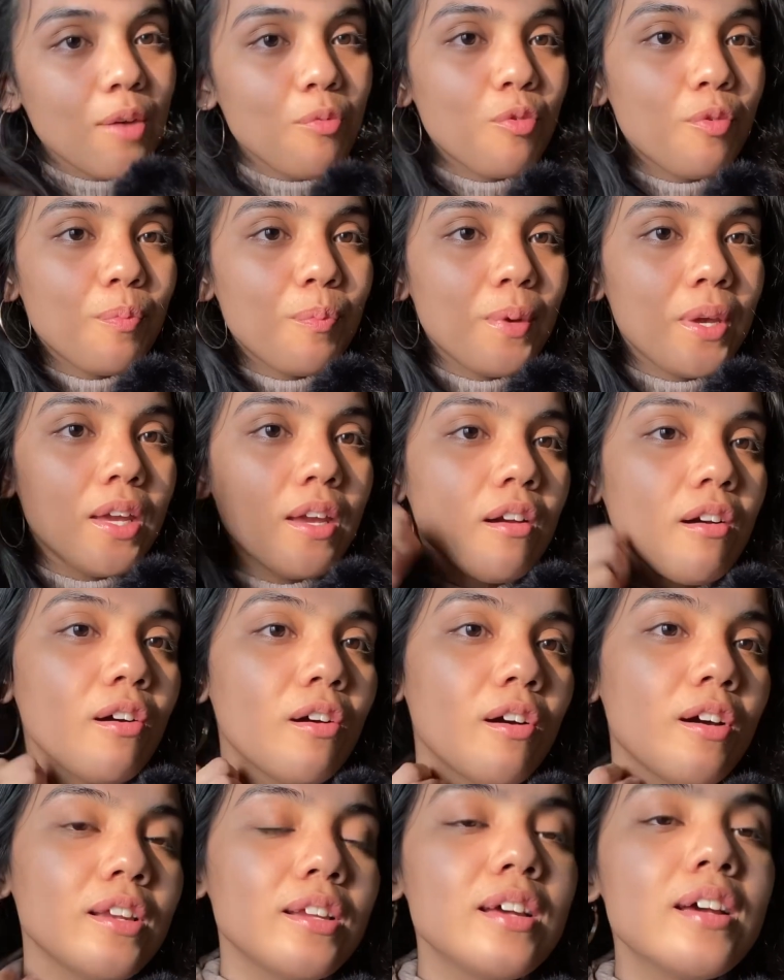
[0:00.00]
will be
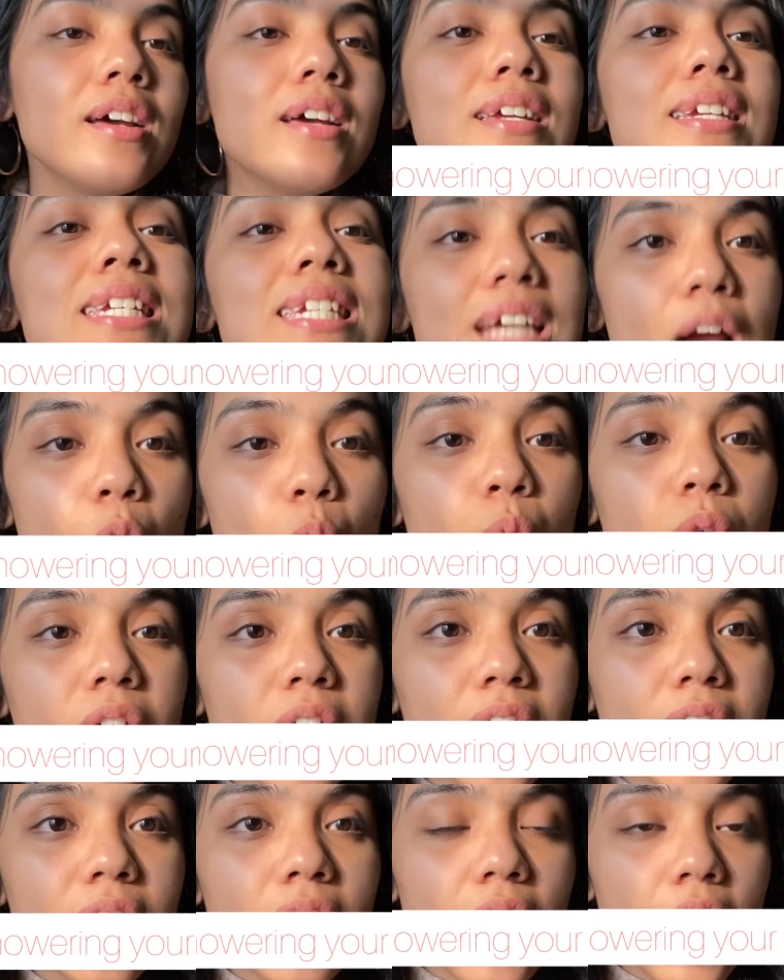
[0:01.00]
on
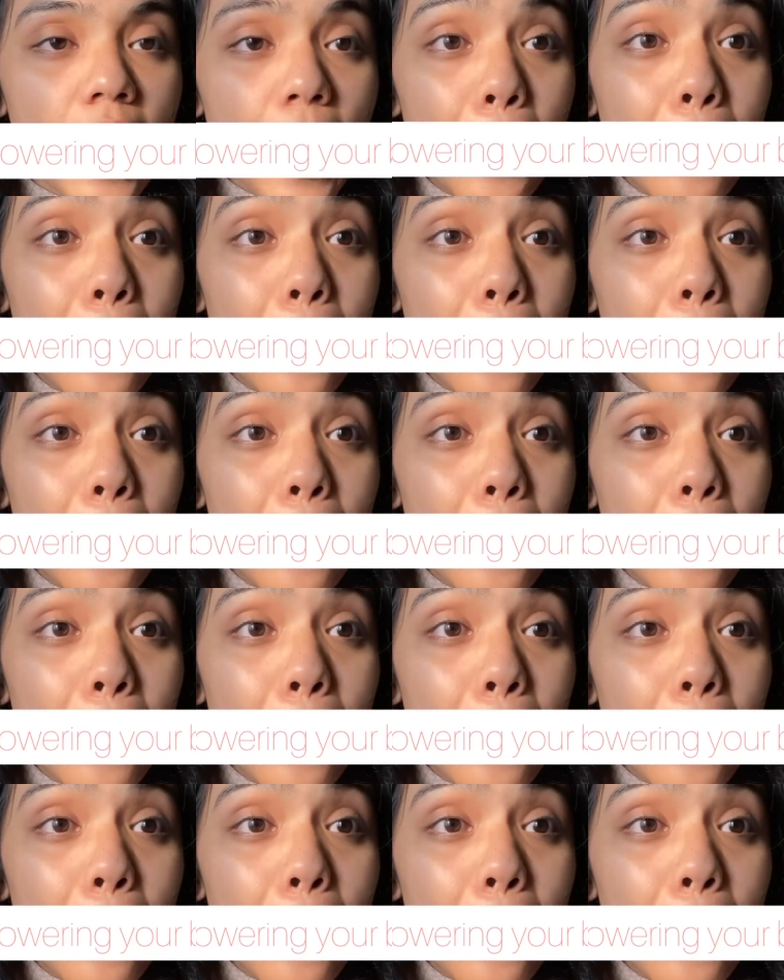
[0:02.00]
showering